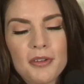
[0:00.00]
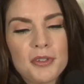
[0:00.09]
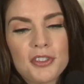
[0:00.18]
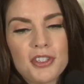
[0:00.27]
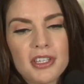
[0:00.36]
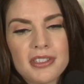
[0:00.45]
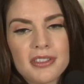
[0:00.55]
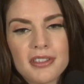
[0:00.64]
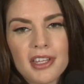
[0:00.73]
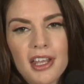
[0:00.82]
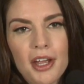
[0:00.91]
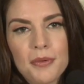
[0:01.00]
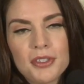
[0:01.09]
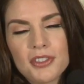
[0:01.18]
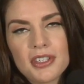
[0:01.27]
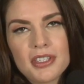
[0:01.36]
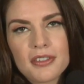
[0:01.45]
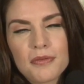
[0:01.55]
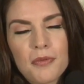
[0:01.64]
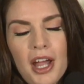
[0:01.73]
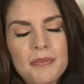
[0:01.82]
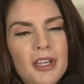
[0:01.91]
that was I was just
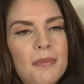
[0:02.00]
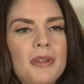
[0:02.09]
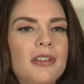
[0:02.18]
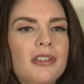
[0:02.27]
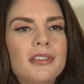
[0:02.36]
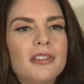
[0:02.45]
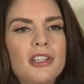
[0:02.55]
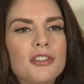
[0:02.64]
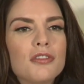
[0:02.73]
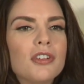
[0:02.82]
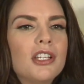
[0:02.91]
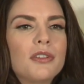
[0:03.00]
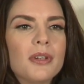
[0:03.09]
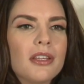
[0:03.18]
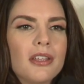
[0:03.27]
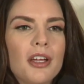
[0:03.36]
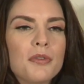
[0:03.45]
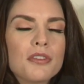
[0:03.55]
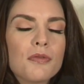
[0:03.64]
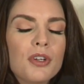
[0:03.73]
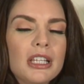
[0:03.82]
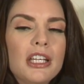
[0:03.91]
wrapped up in and intrigued with. It was
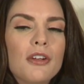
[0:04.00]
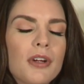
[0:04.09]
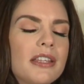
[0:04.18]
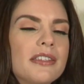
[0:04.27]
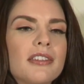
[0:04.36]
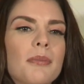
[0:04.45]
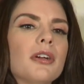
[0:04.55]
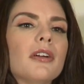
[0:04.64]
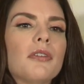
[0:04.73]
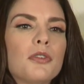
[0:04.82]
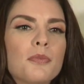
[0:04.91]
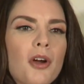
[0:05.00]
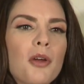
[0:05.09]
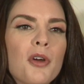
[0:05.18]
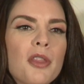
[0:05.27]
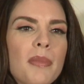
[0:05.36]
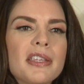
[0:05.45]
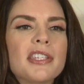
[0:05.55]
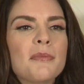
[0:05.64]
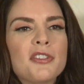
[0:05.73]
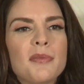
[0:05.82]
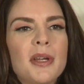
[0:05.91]
a really great summer. It was probably one of the best
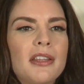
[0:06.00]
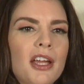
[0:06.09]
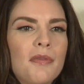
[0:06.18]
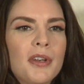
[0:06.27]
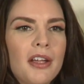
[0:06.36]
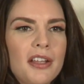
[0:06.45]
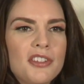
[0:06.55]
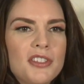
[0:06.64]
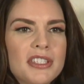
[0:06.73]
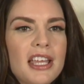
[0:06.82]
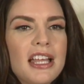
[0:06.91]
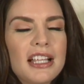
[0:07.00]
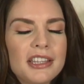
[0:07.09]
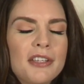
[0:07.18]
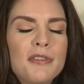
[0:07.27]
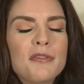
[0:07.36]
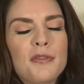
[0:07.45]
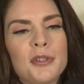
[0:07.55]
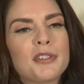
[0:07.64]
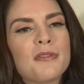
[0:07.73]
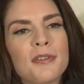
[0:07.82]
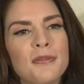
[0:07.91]
summers of my life when I got to just live in
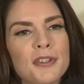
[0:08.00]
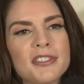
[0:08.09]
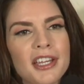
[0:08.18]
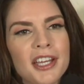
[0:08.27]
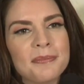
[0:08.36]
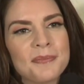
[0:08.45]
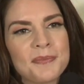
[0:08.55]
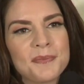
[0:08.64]
Forks for the first time.